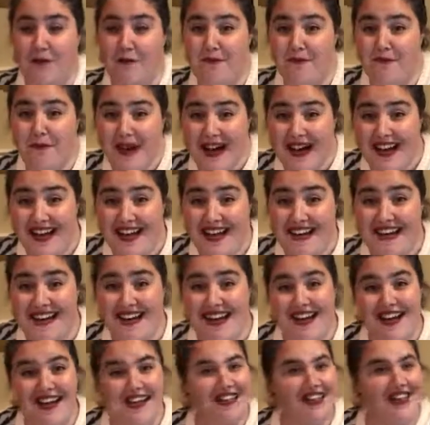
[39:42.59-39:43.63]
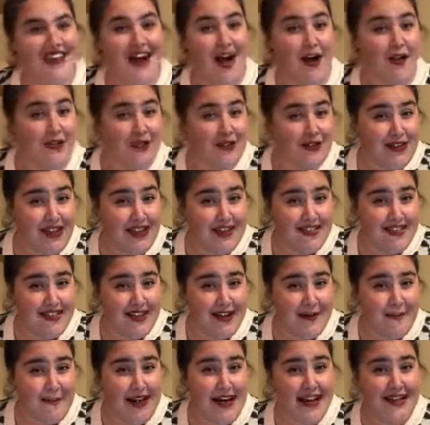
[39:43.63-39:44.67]
But the other Glossier
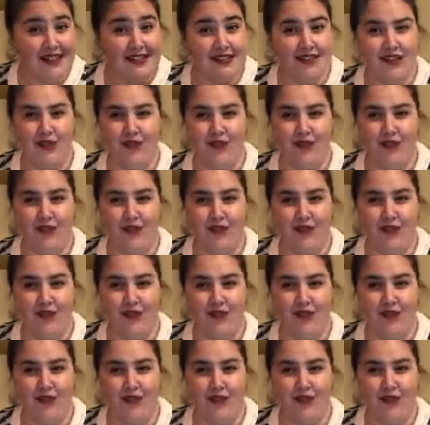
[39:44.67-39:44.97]
mask,